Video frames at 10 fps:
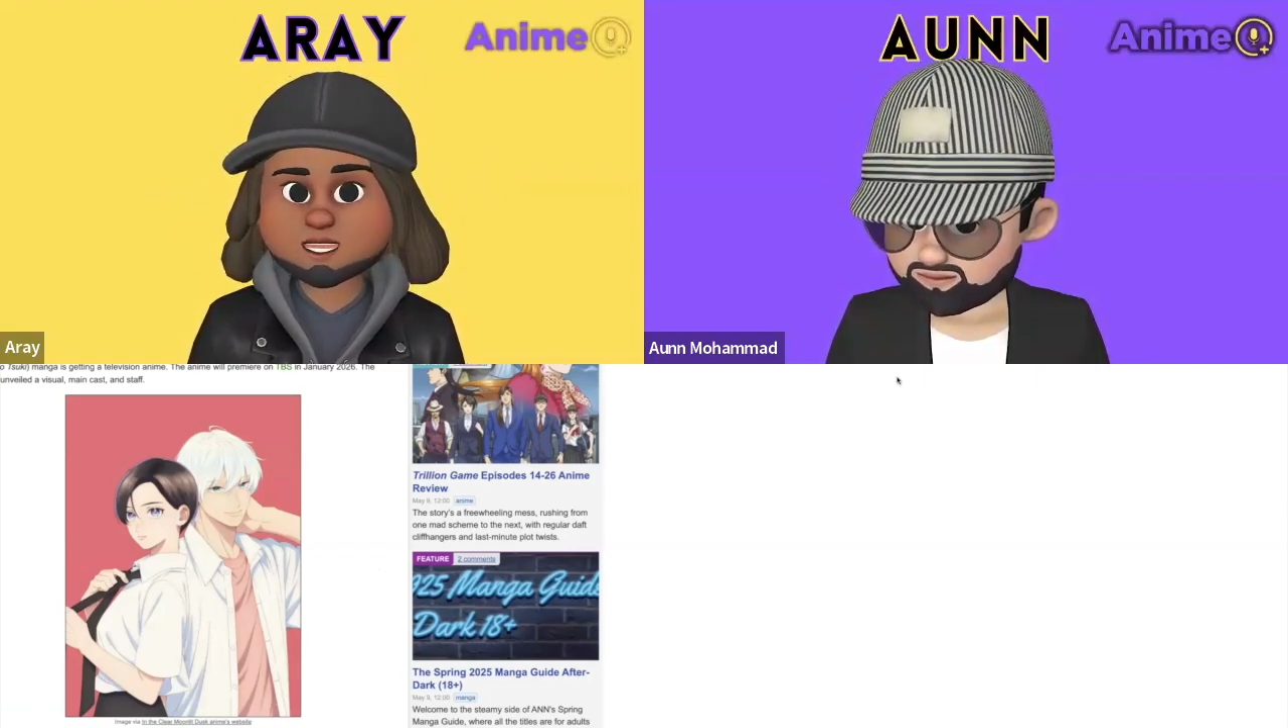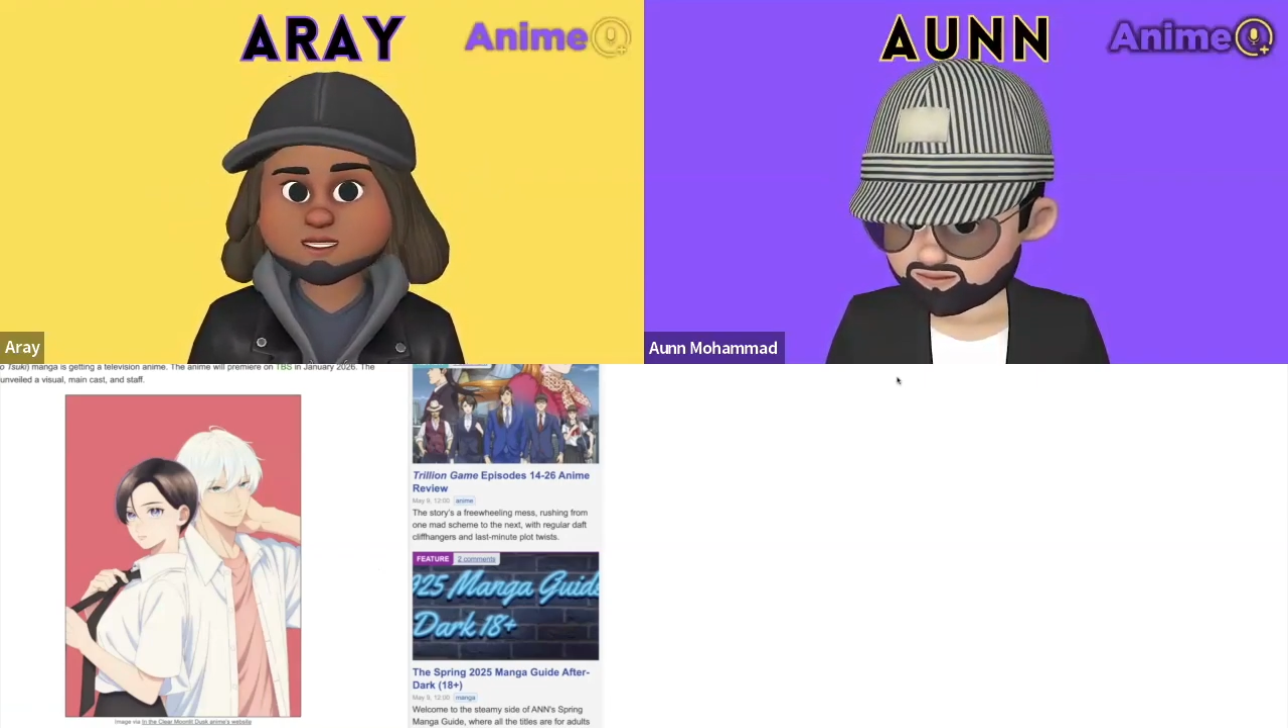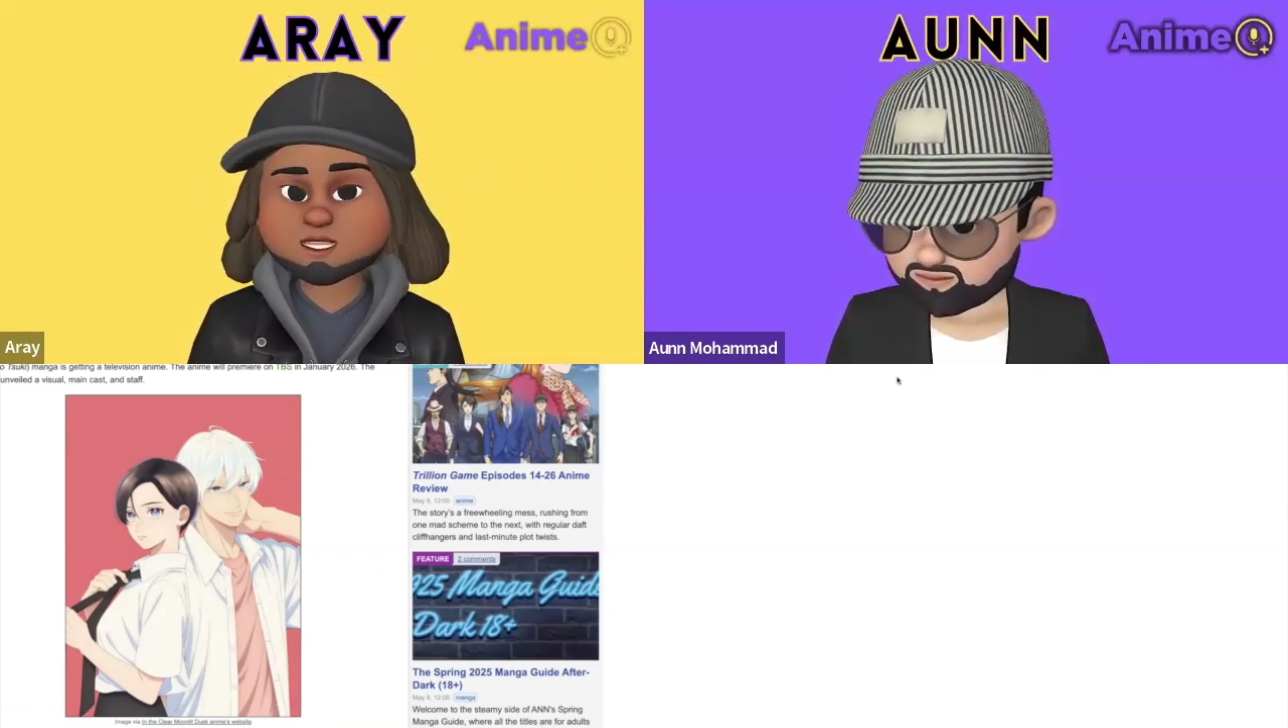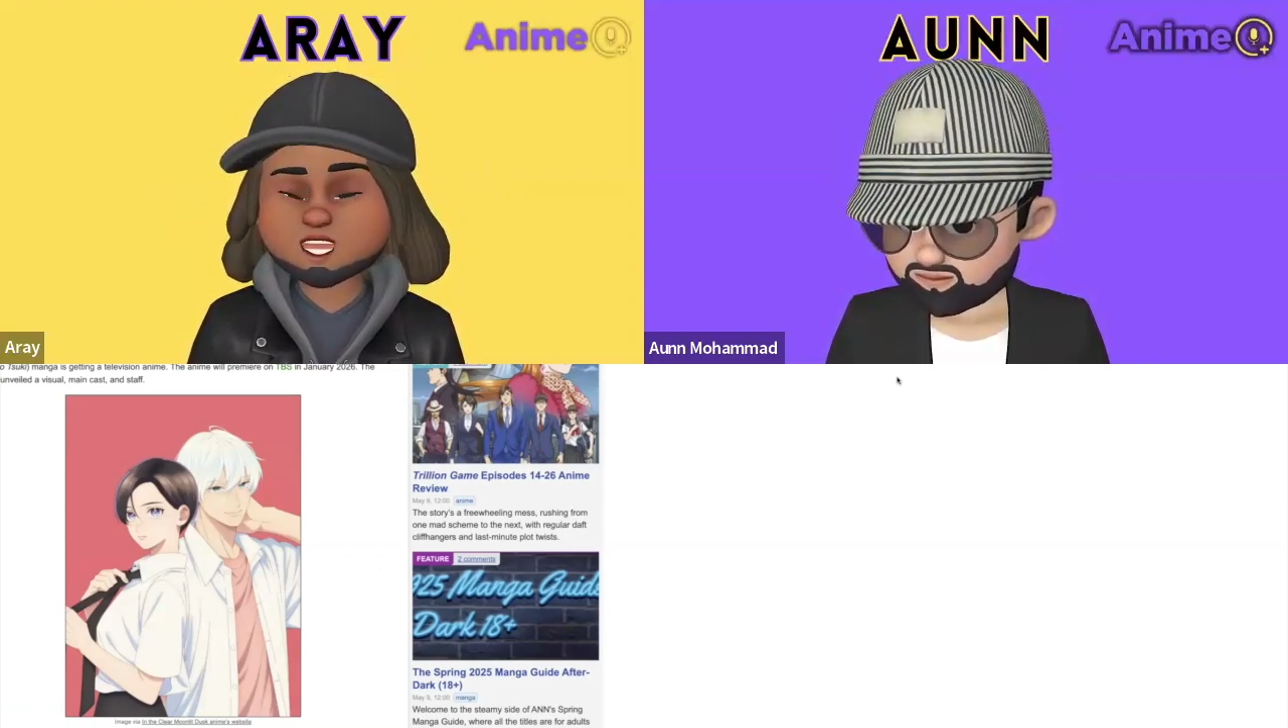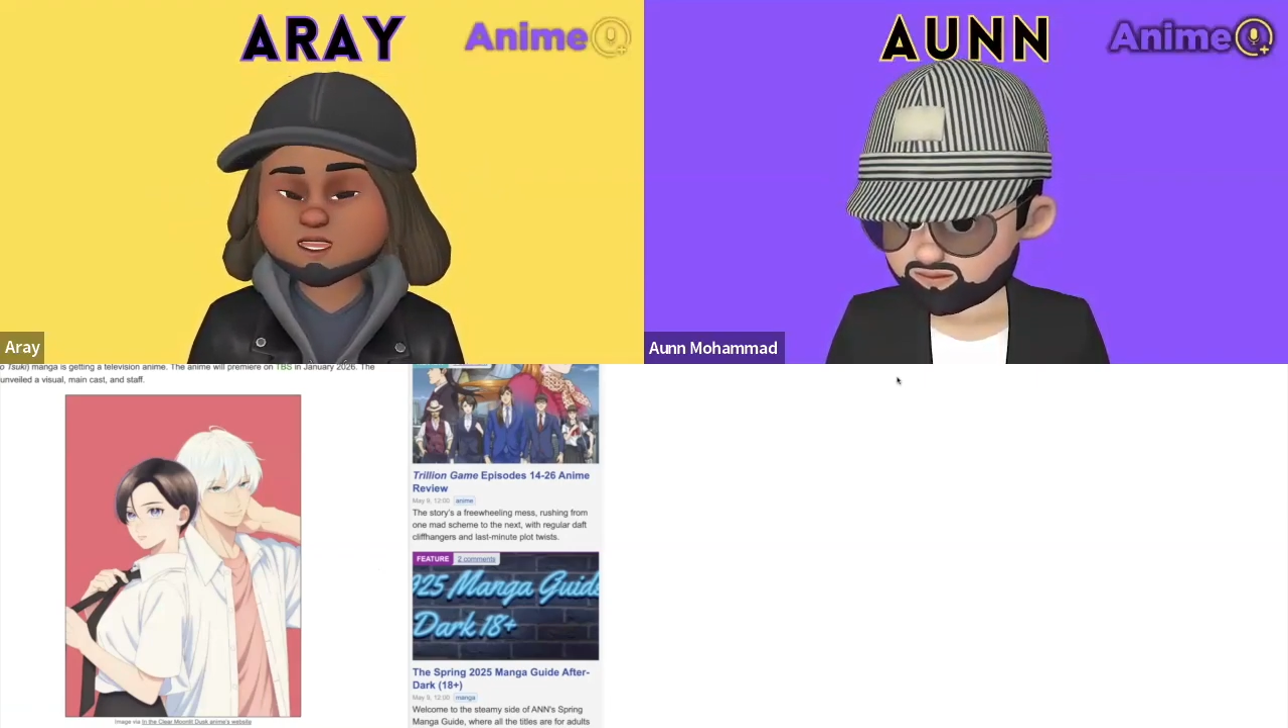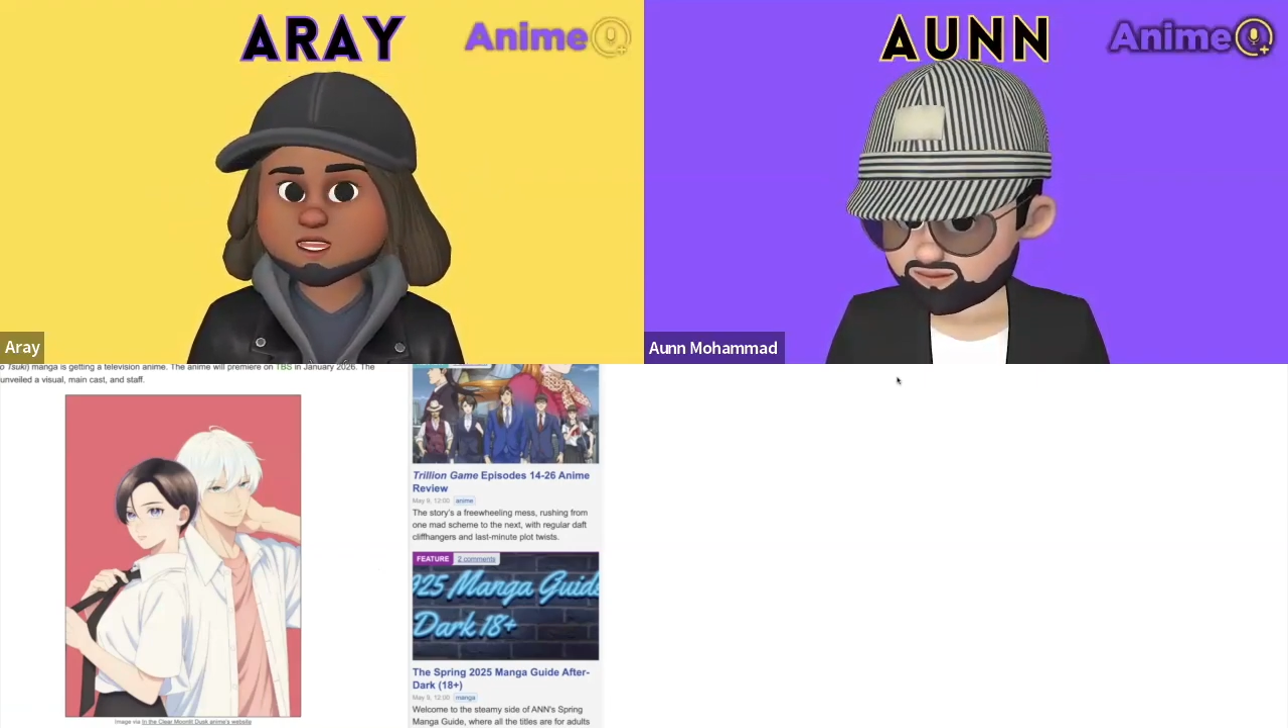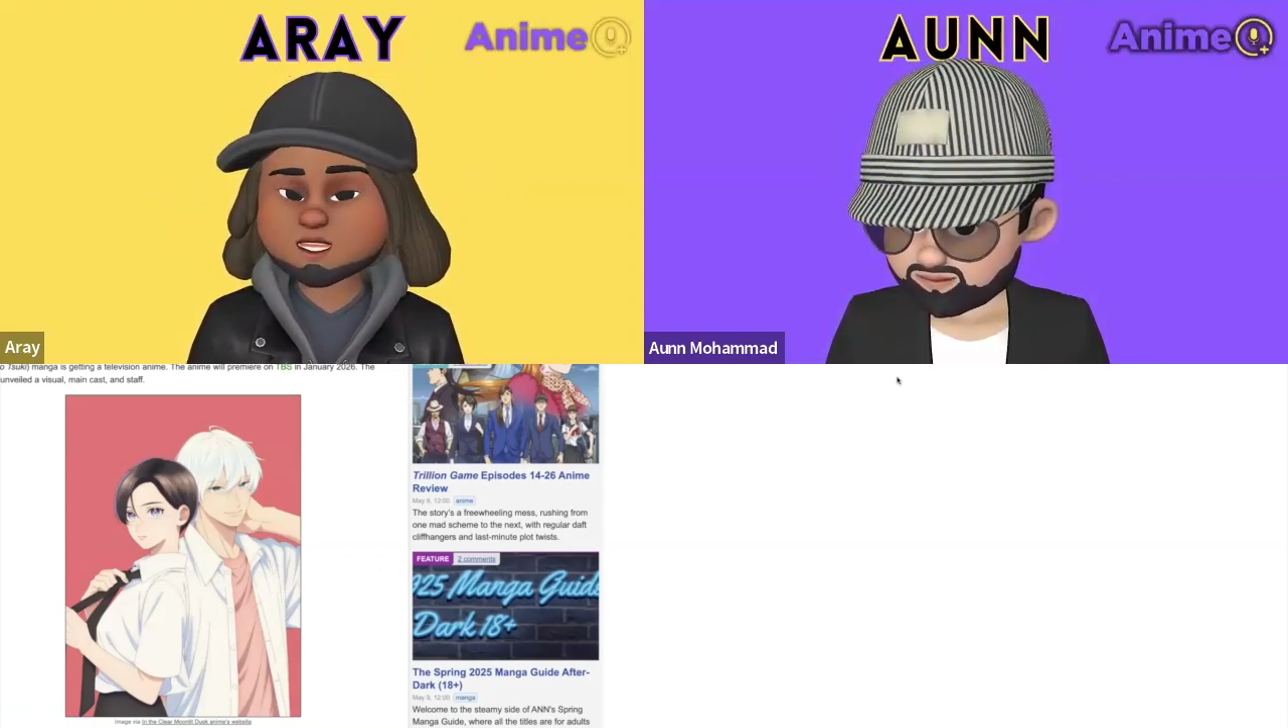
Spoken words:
the top